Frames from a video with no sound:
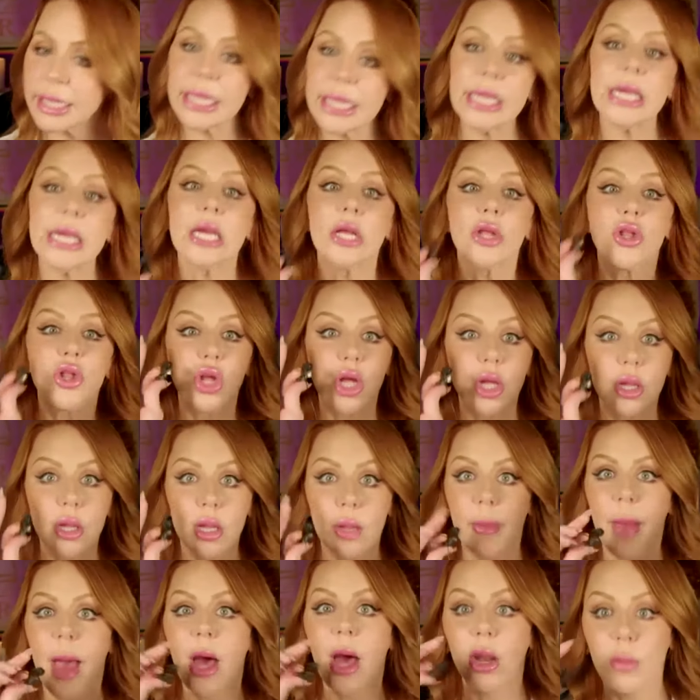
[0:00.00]
teaching
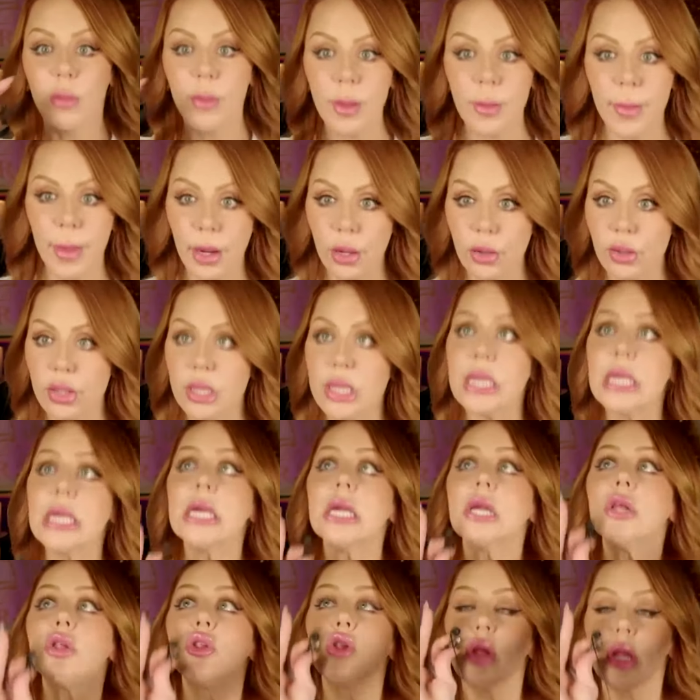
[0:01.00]
them how to be better,
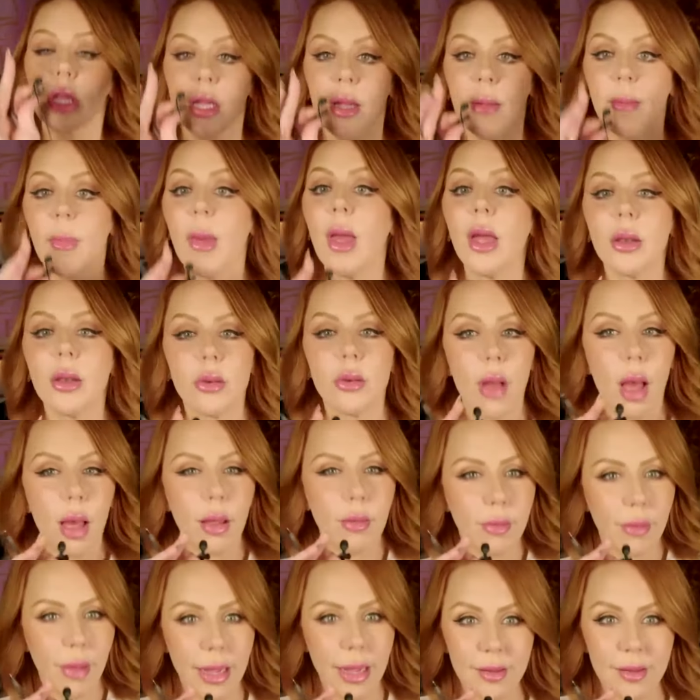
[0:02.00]
teaching them not
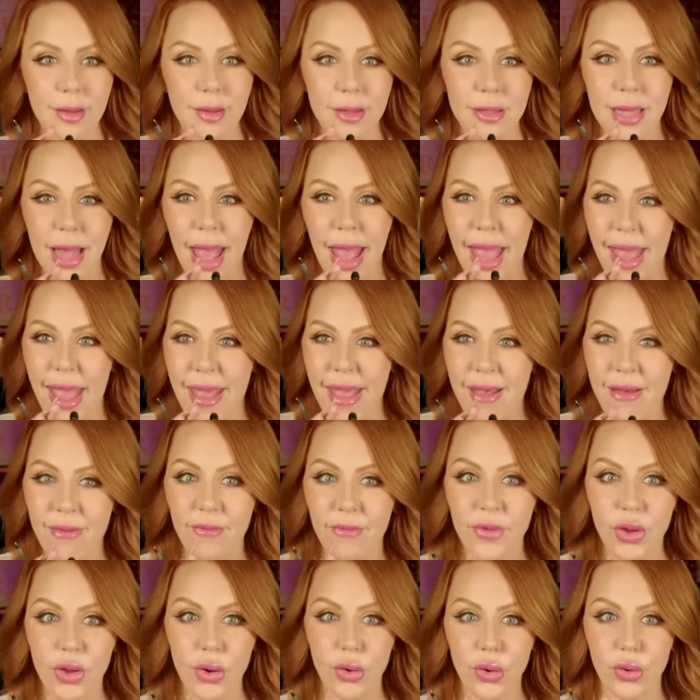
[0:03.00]
in like this
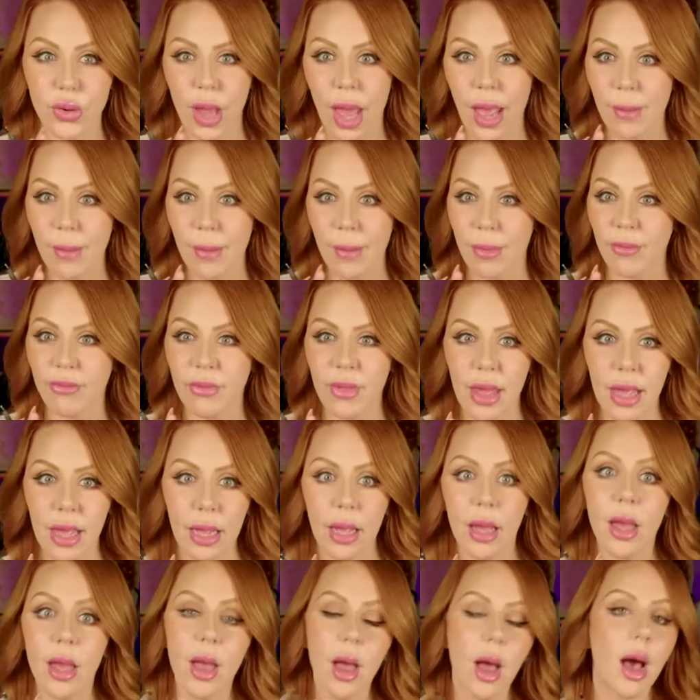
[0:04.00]
heavy career type of
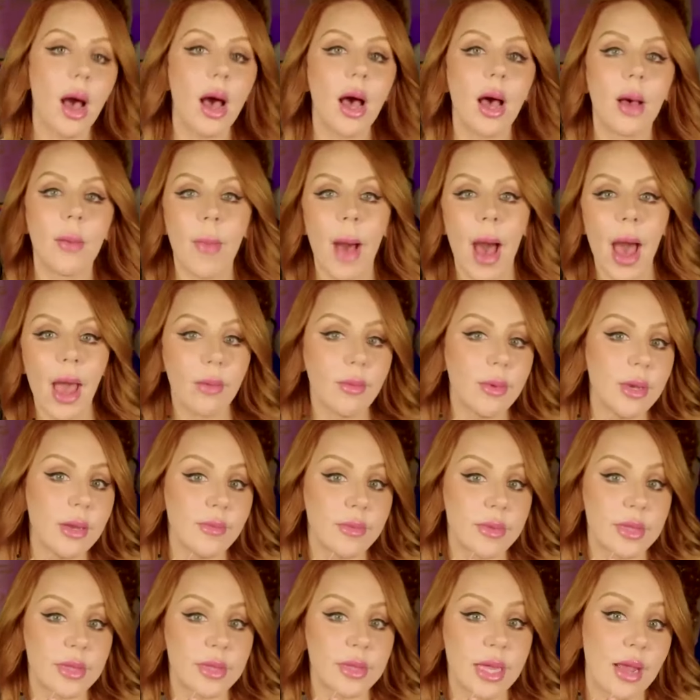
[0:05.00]
thing. Um, I would
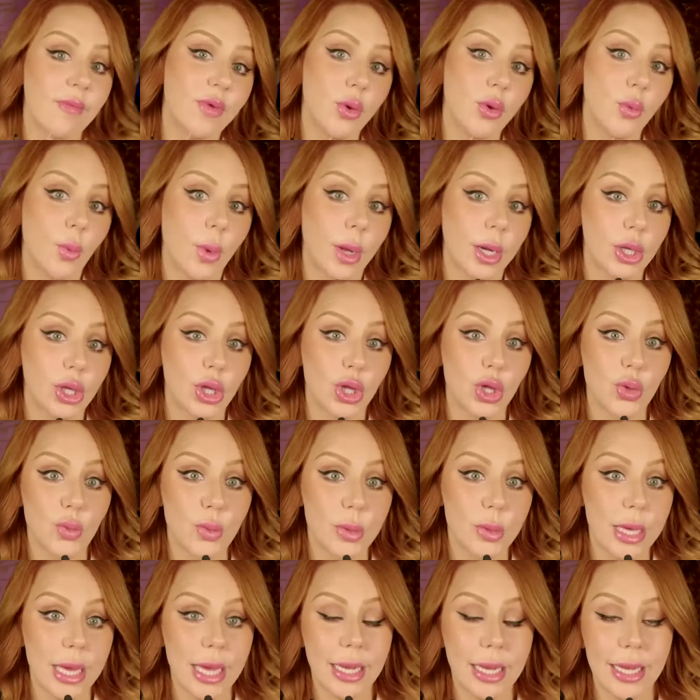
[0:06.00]
even say if you wanted to
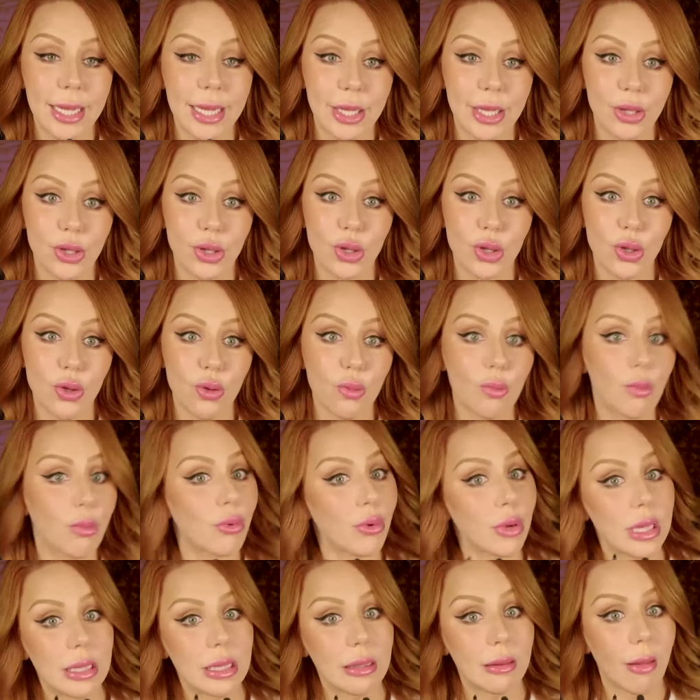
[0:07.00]
get into
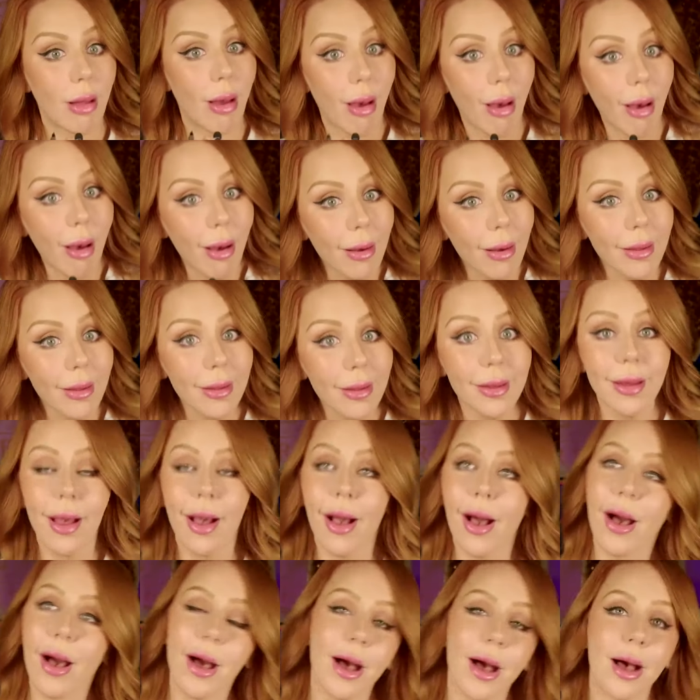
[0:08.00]
pre law
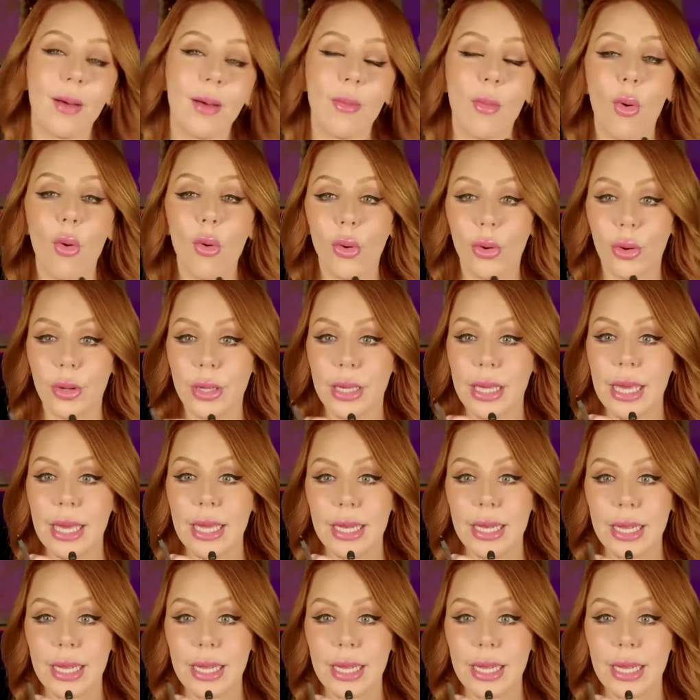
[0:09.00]
um, or get